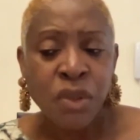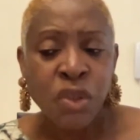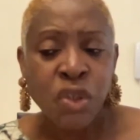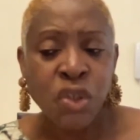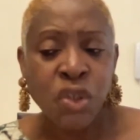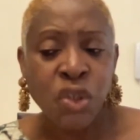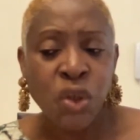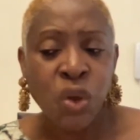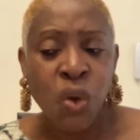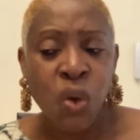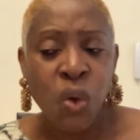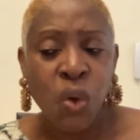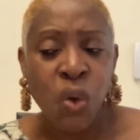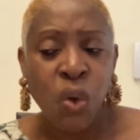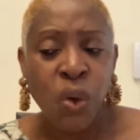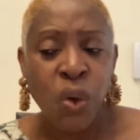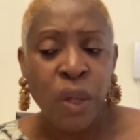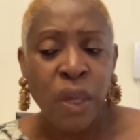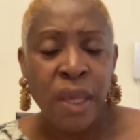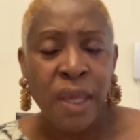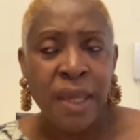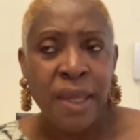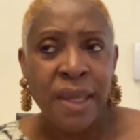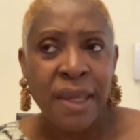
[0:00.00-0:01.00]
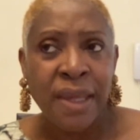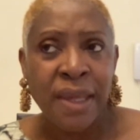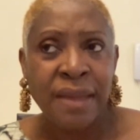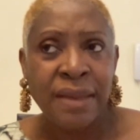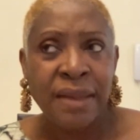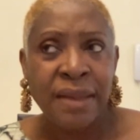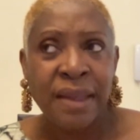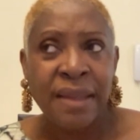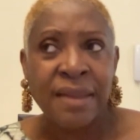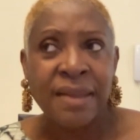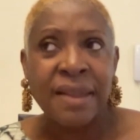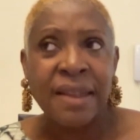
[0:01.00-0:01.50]
So
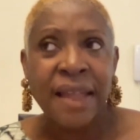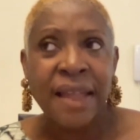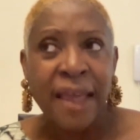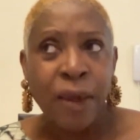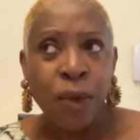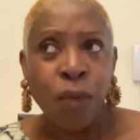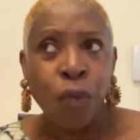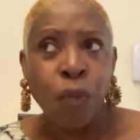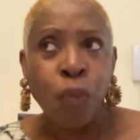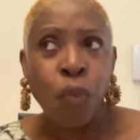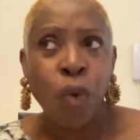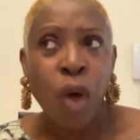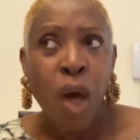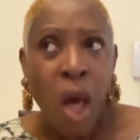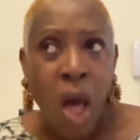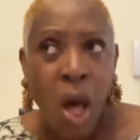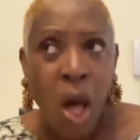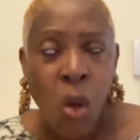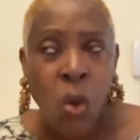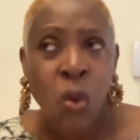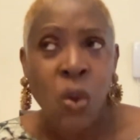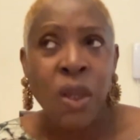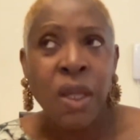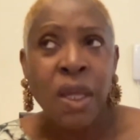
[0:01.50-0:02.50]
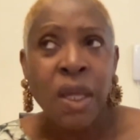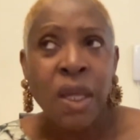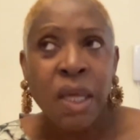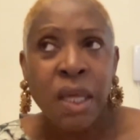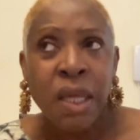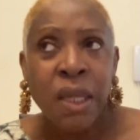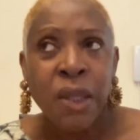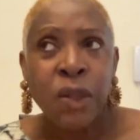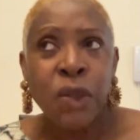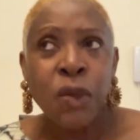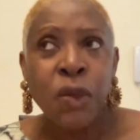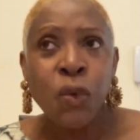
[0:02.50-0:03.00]
it's like, wow,
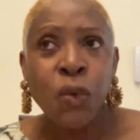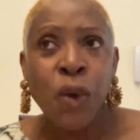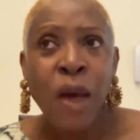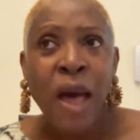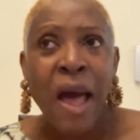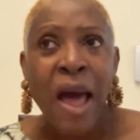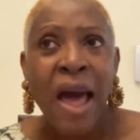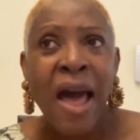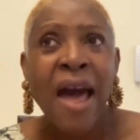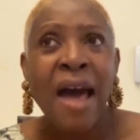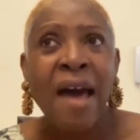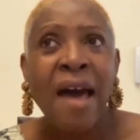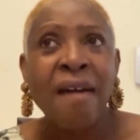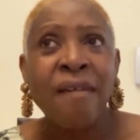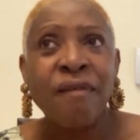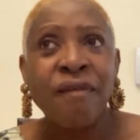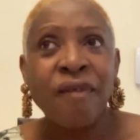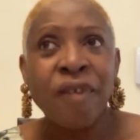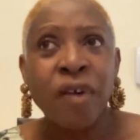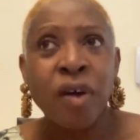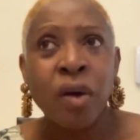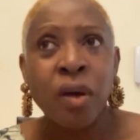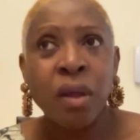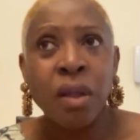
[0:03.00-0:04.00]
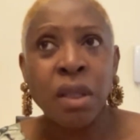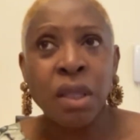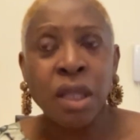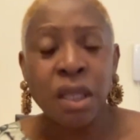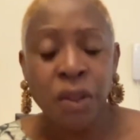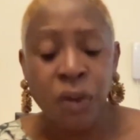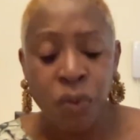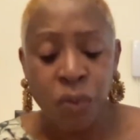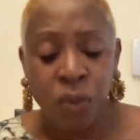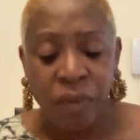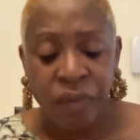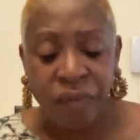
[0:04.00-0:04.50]
you have the
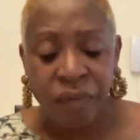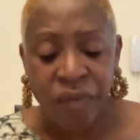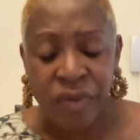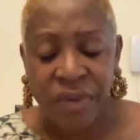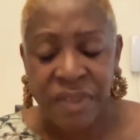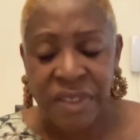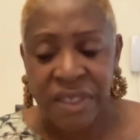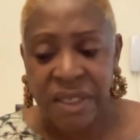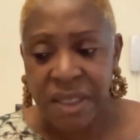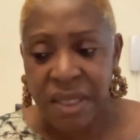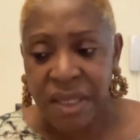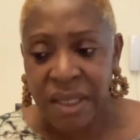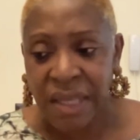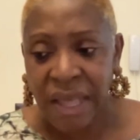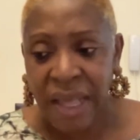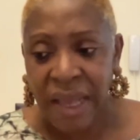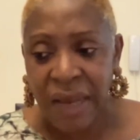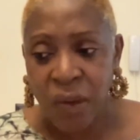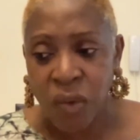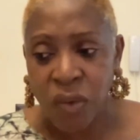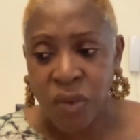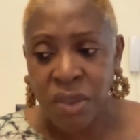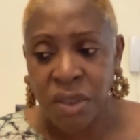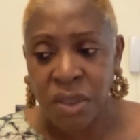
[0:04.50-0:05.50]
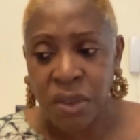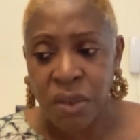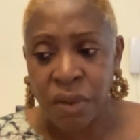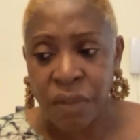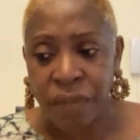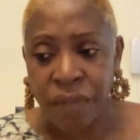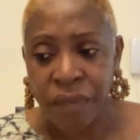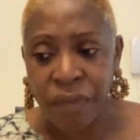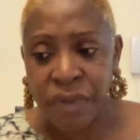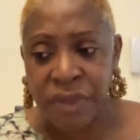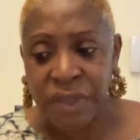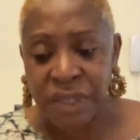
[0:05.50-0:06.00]
university, Dalhousie
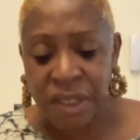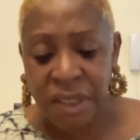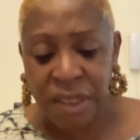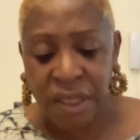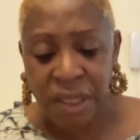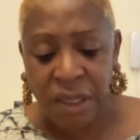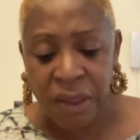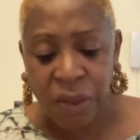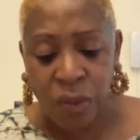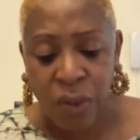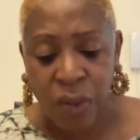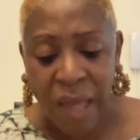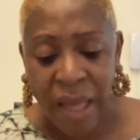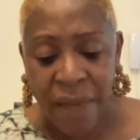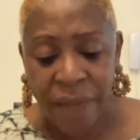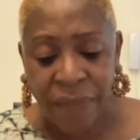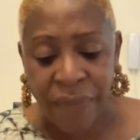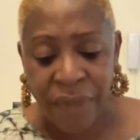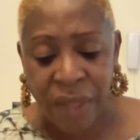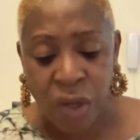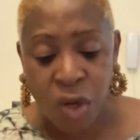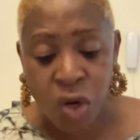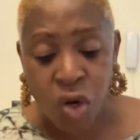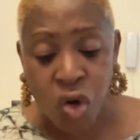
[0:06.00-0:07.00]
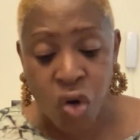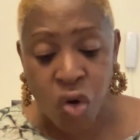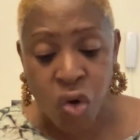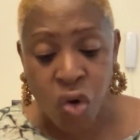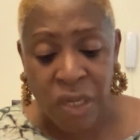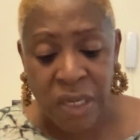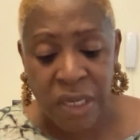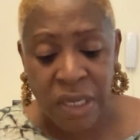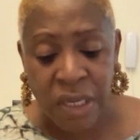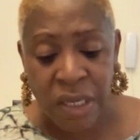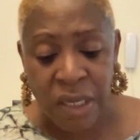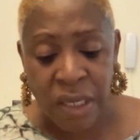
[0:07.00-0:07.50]
University, you have the
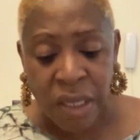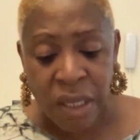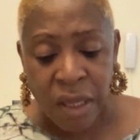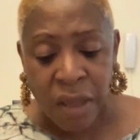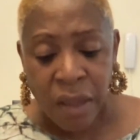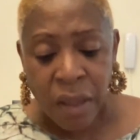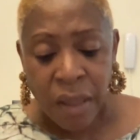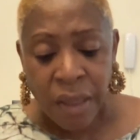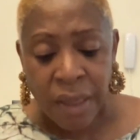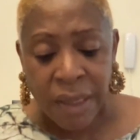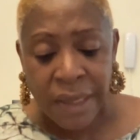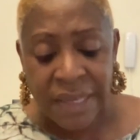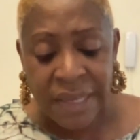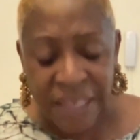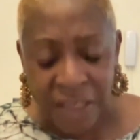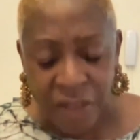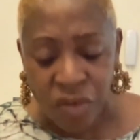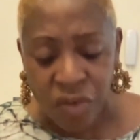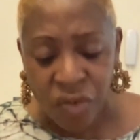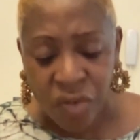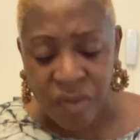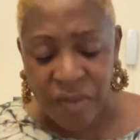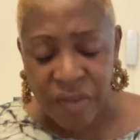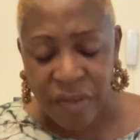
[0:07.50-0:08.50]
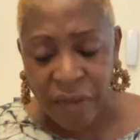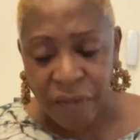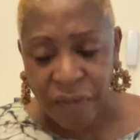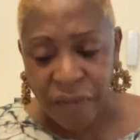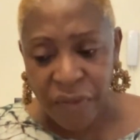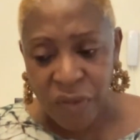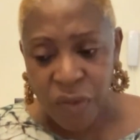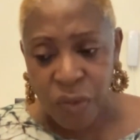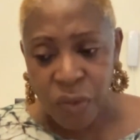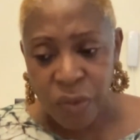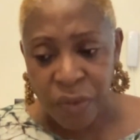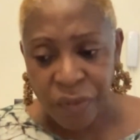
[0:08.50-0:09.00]
early leaders of the
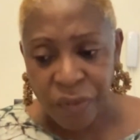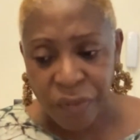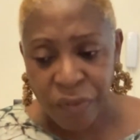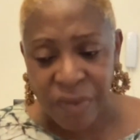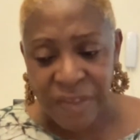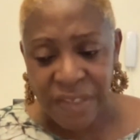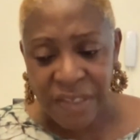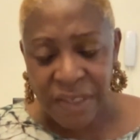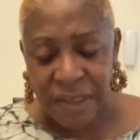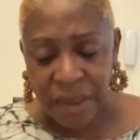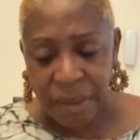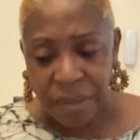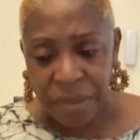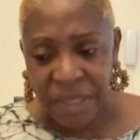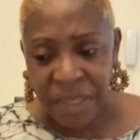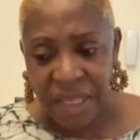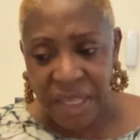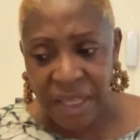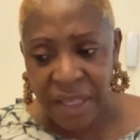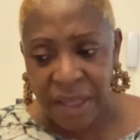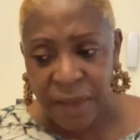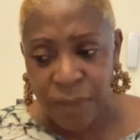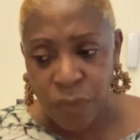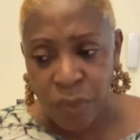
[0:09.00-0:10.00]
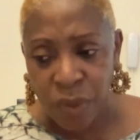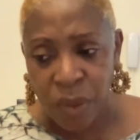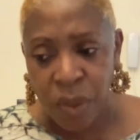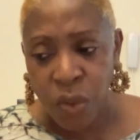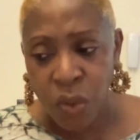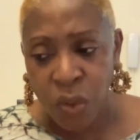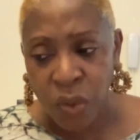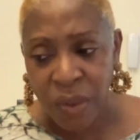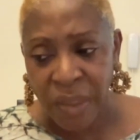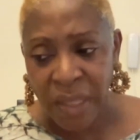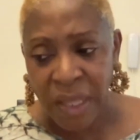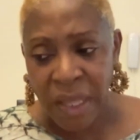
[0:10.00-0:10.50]
university, beginning with
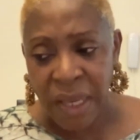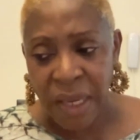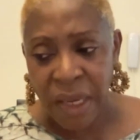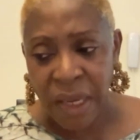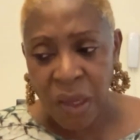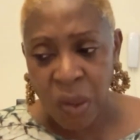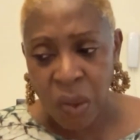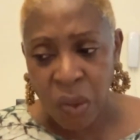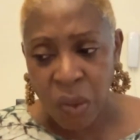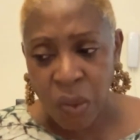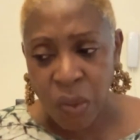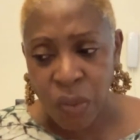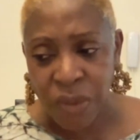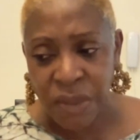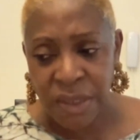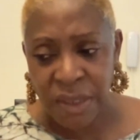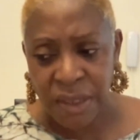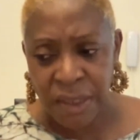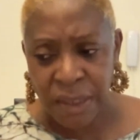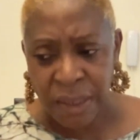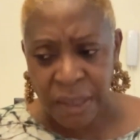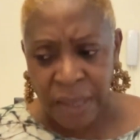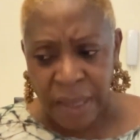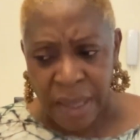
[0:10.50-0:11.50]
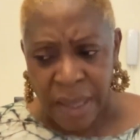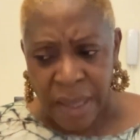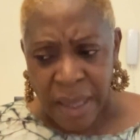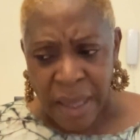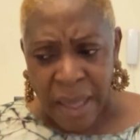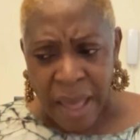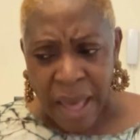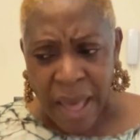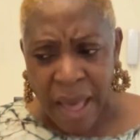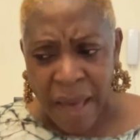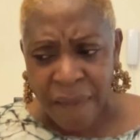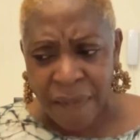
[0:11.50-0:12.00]
Lord Dalhousie,
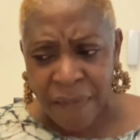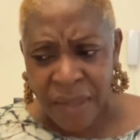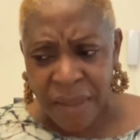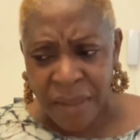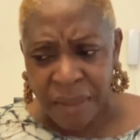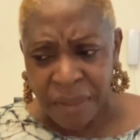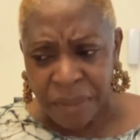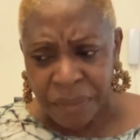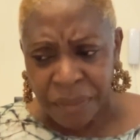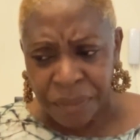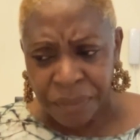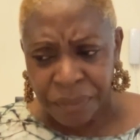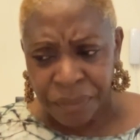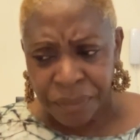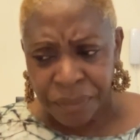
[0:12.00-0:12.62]
having